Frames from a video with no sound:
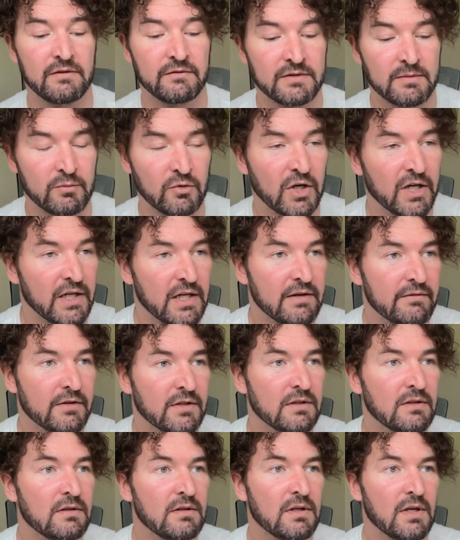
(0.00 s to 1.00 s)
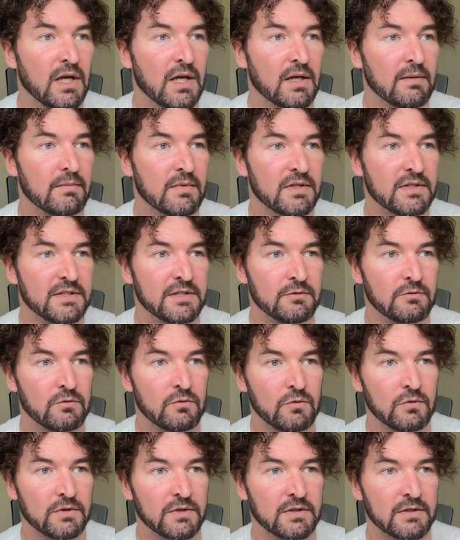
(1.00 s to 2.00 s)
to break even until
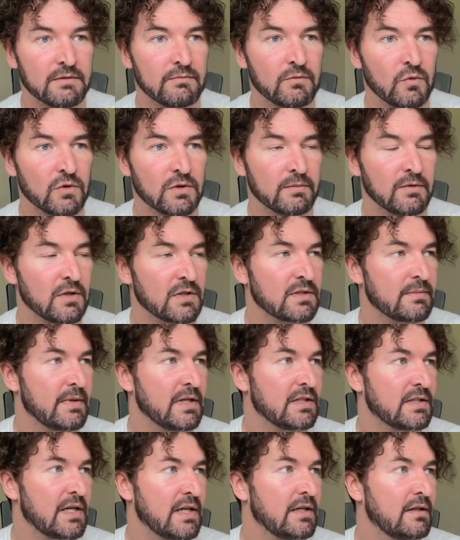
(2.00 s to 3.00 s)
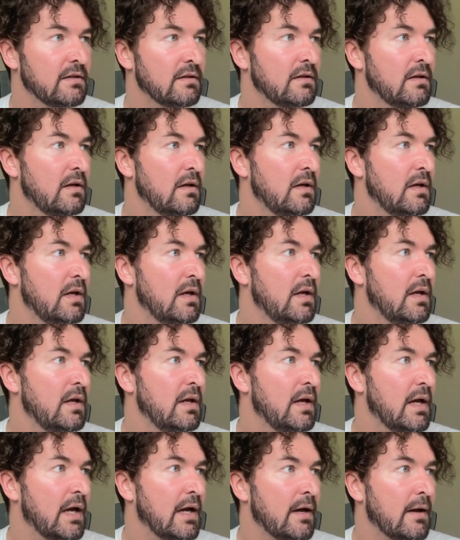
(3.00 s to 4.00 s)
all the blocks have been taken.
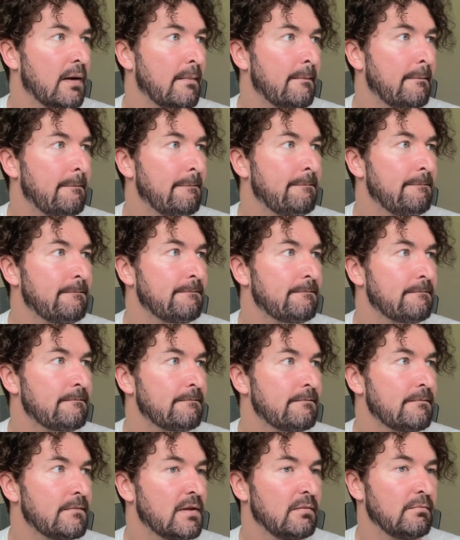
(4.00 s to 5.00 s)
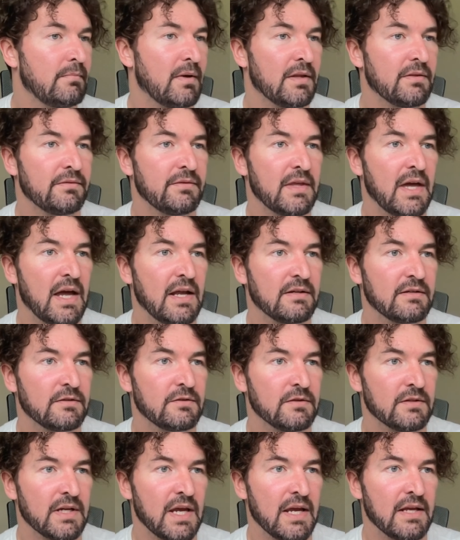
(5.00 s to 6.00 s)
But that
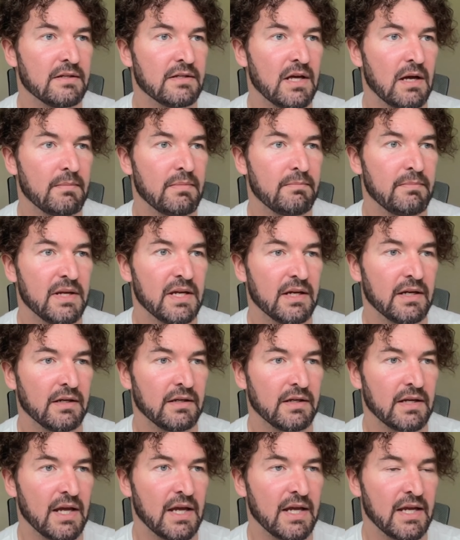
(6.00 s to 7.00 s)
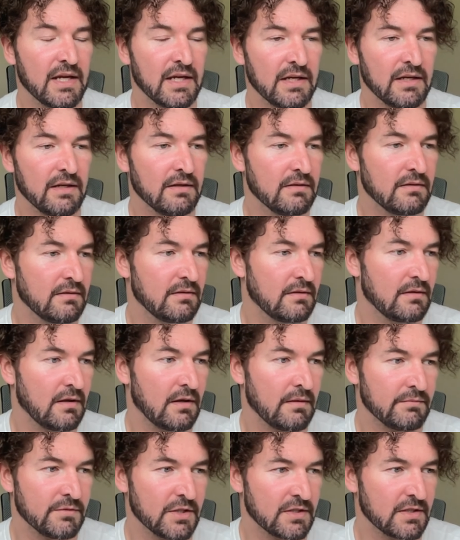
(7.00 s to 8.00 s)
could end up being
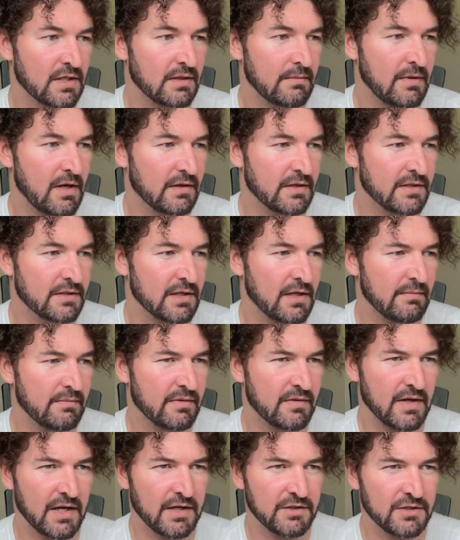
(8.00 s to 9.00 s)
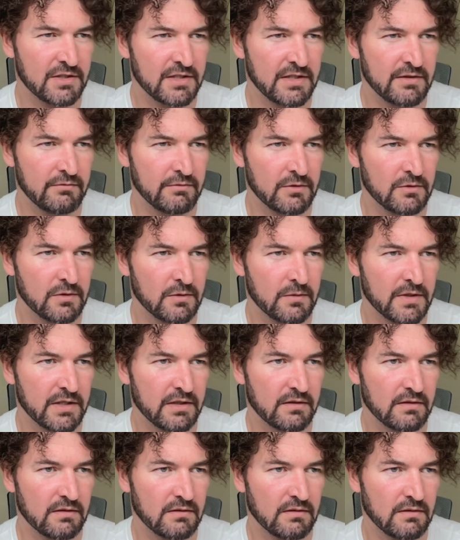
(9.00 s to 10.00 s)
I'm just going to mark this up actually real
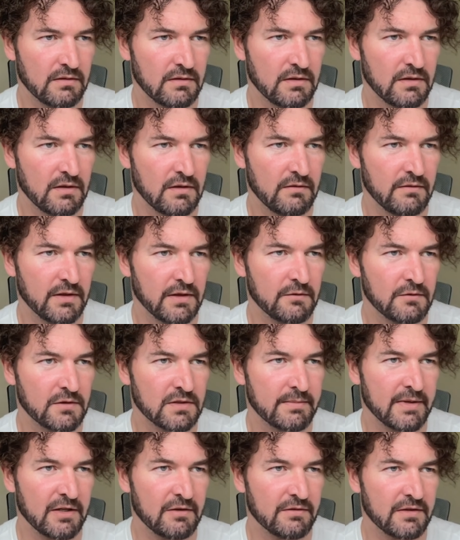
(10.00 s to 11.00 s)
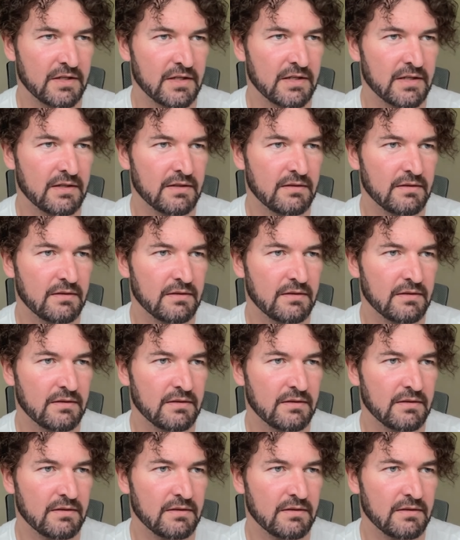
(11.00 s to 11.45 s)
quick. I think it was about there